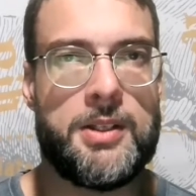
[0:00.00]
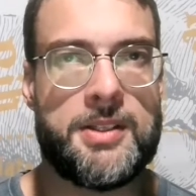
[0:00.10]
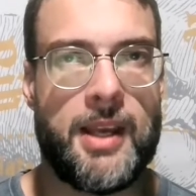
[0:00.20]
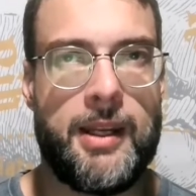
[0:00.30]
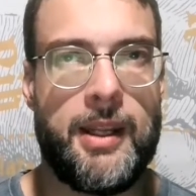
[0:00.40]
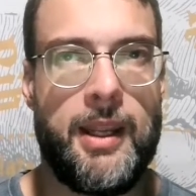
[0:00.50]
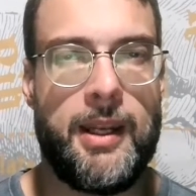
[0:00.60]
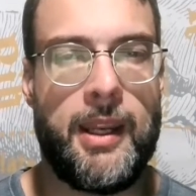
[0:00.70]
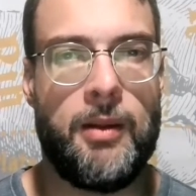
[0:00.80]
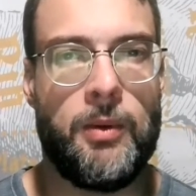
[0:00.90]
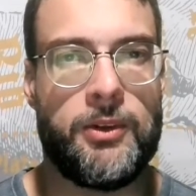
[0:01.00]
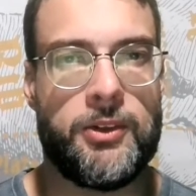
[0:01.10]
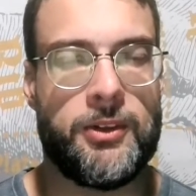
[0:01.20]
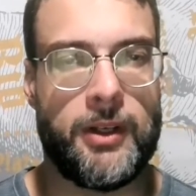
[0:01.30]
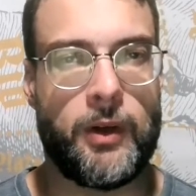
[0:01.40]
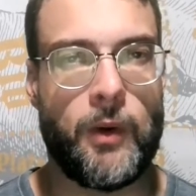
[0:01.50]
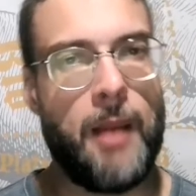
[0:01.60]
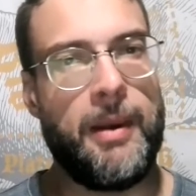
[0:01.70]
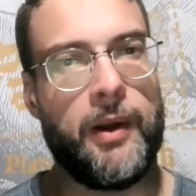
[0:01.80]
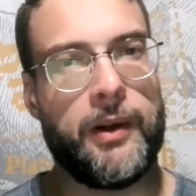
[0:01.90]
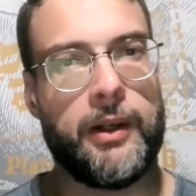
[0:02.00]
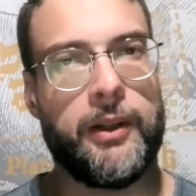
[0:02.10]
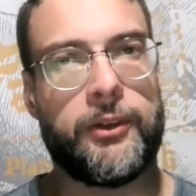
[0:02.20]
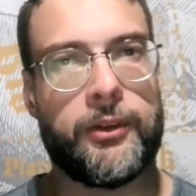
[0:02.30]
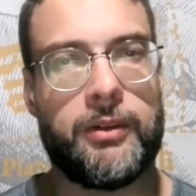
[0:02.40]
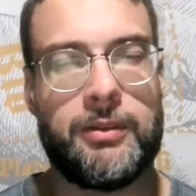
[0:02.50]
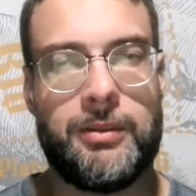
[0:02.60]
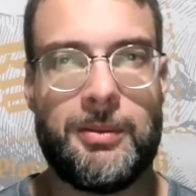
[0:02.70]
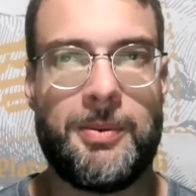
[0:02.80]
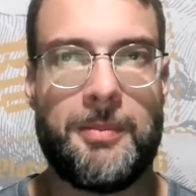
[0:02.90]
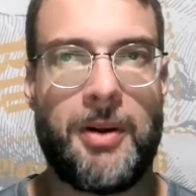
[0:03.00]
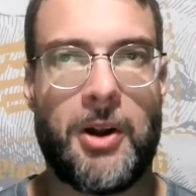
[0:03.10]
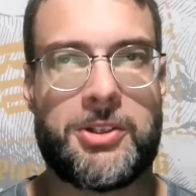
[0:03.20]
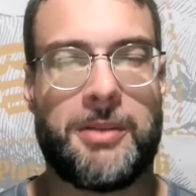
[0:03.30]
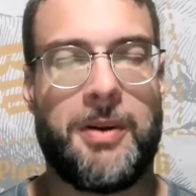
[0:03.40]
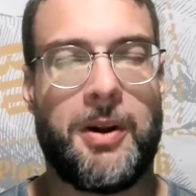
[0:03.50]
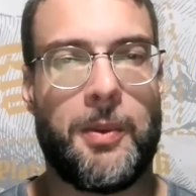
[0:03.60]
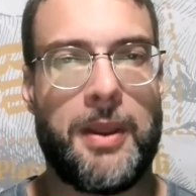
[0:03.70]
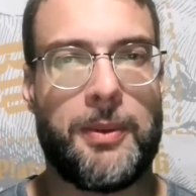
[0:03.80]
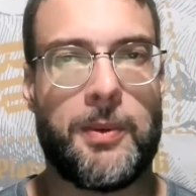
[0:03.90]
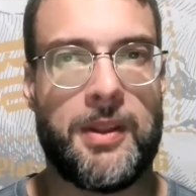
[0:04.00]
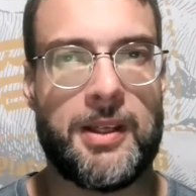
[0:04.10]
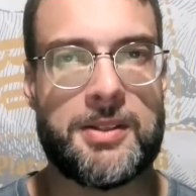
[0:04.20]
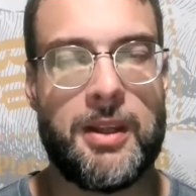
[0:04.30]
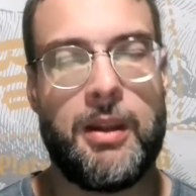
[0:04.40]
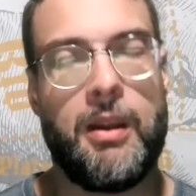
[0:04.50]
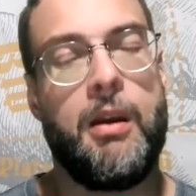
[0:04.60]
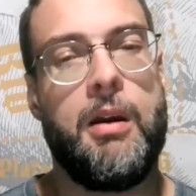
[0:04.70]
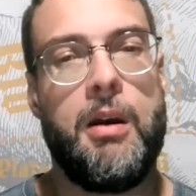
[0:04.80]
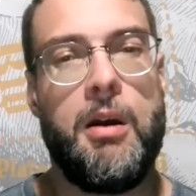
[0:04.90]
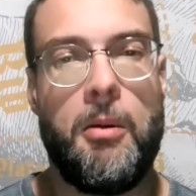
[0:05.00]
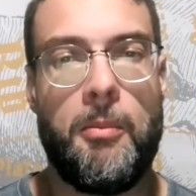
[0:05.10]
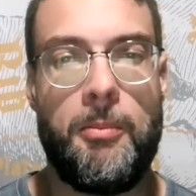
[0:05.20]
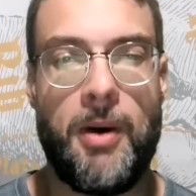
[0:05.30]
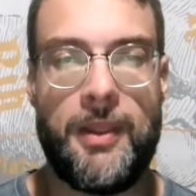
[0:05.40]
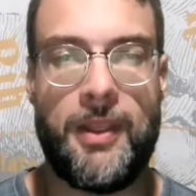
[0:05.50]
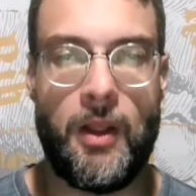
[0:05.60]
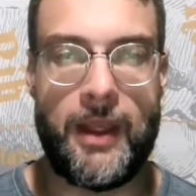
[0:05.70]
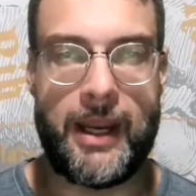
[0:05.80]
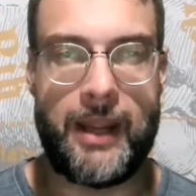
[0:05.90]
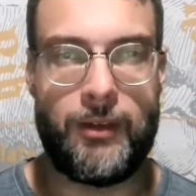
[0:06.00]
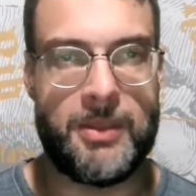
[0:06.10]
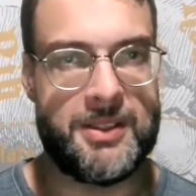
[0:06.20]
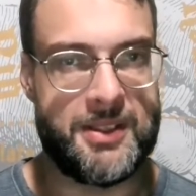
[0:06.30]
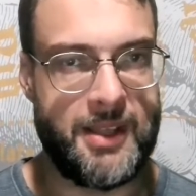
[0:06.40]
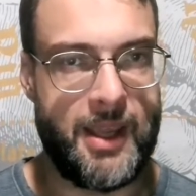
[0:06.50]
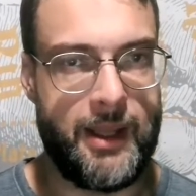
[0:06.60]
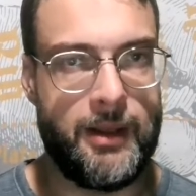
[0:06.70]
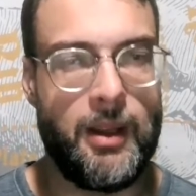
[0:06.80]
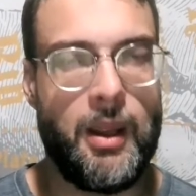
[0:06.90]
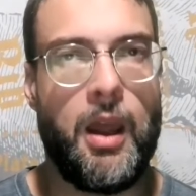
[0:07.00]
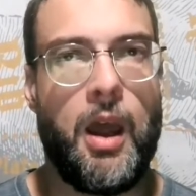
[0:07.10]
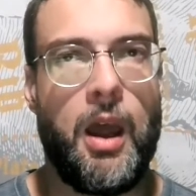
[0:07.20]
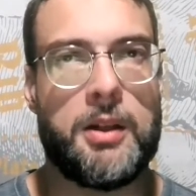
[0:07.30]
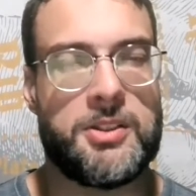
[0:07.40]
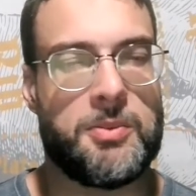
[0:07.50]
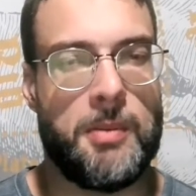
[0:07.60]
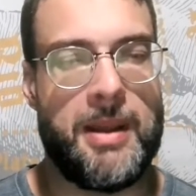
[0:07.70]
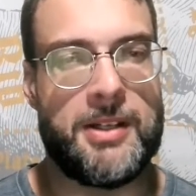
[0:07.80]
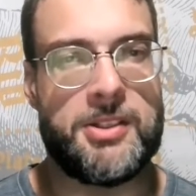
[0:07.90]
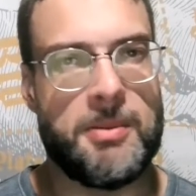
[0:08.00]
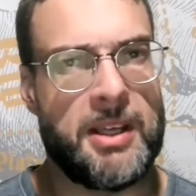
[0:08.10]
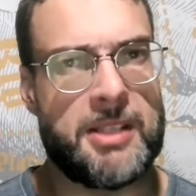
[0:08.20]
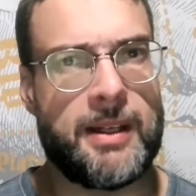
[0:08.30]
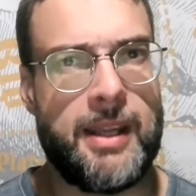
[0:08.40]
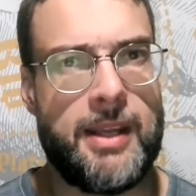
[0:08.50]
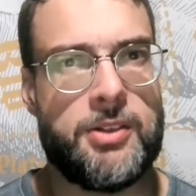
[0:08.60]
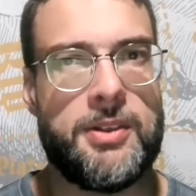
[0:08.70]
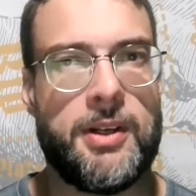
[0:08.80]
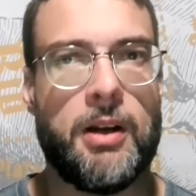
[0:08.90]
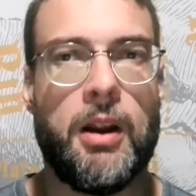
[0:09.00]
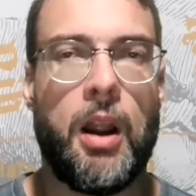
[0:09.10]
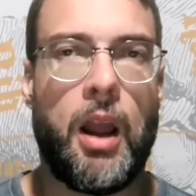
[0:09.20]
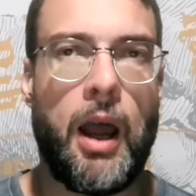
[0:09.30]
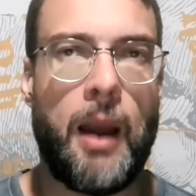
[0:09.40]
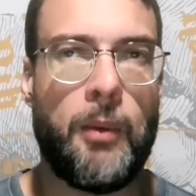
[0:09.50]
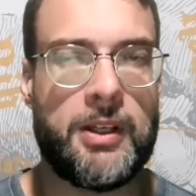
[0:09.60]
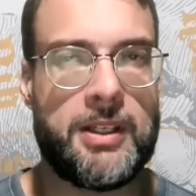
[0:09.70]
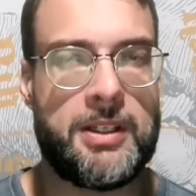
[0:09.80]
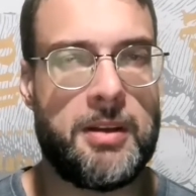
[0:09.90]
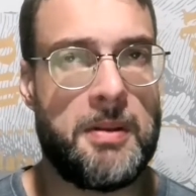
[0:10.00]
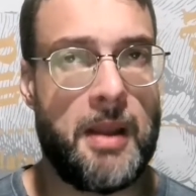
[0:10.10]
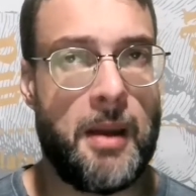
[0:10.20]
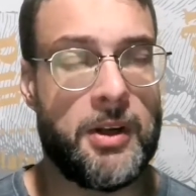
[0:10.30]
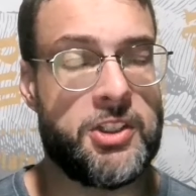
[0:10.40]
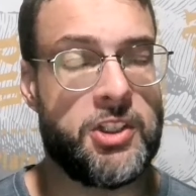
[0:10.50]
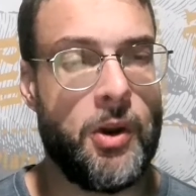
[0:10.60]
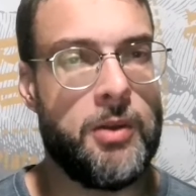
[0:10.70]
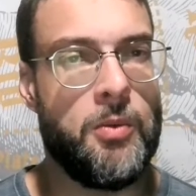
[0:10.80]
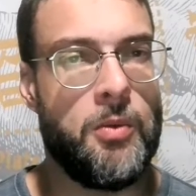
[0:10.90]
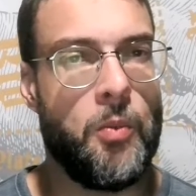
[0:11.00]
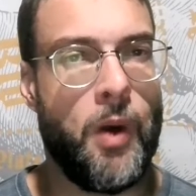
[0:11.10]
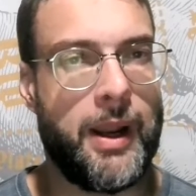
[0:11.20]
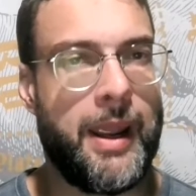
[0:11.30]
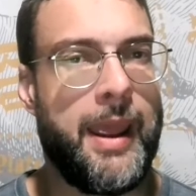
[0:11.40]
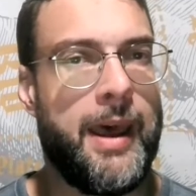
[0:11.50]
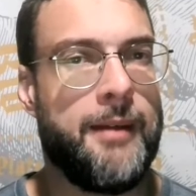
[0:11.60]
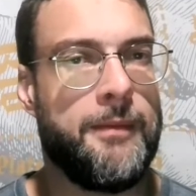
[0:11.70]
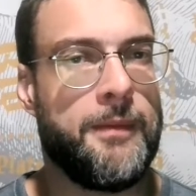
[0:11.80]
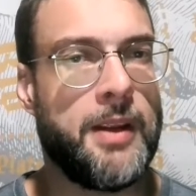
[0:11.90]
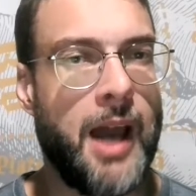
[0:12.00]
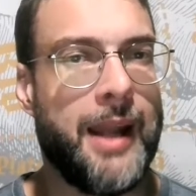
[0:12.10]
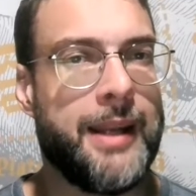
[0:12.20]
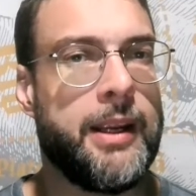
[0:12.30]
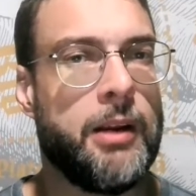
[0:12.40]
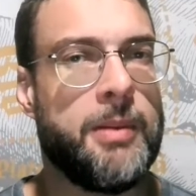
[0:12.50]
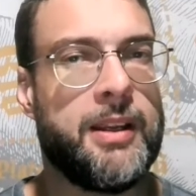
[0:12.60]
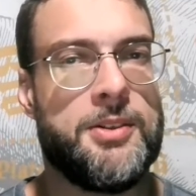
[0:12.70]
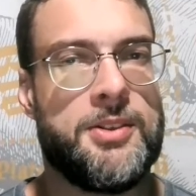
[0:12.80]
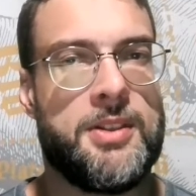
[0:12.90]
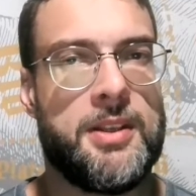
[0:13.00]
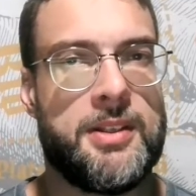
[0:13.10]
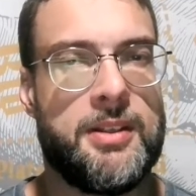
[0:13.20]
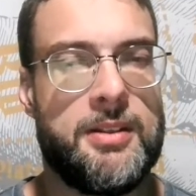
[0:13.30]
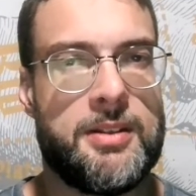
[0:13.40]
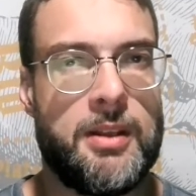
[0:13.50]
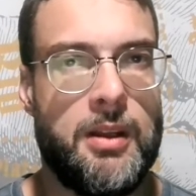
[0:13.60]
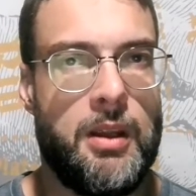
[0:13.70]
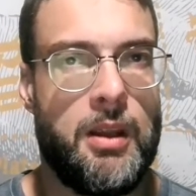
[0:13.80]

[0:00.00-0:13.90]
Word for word: decided it was just going to crap out on us a partial part of the way through things. But all that having been said, I just want to manage some expectations here. I want to show you what I have gotten here, because this is